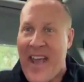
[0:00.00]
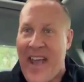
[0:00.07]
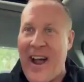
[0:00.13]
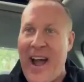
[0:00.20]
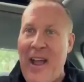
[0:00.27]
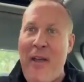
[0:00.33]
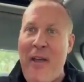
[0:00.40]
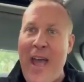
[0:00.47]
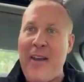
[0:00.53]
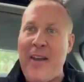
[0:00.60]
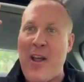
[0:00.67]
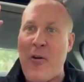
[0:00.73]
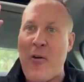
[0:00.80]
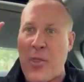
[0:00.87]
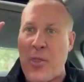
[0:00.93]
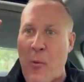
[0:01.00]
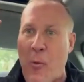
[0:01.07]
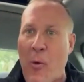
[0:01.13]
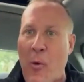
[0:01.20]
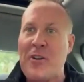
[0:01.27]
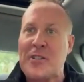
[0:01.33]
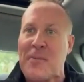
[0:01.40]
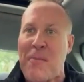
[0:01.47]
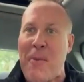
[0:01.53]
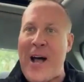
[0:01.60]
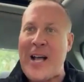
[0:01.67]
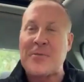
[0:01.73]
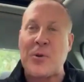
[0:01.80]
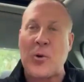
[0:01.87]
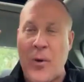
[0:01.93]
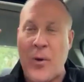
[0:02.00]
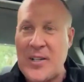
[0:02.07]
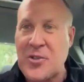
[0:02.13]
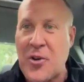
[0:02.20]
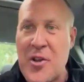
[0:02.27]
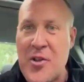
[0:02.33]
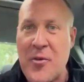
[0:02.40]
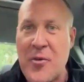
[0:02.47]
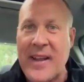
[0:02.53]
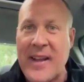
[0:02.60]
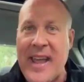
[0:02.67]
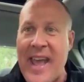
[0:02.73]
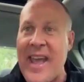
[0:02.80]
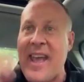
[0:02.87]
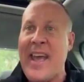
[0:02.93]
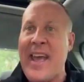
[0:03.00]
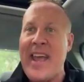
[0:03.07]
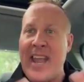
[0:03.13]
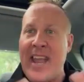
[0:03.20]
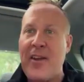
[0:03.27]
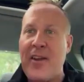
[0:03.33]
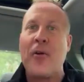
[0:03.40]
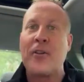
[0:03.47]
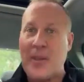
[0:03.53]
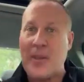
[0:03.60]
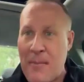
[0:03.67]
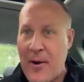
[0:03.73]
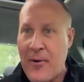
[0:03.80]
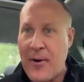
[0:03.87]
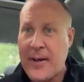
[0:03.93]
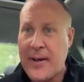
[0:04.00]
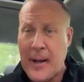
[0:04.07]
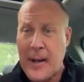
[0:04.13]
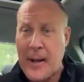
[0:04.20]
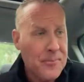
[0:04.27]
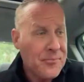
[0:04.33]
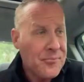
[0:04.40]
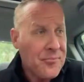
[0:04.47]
And I've had the worst possible credit score you can get in North America.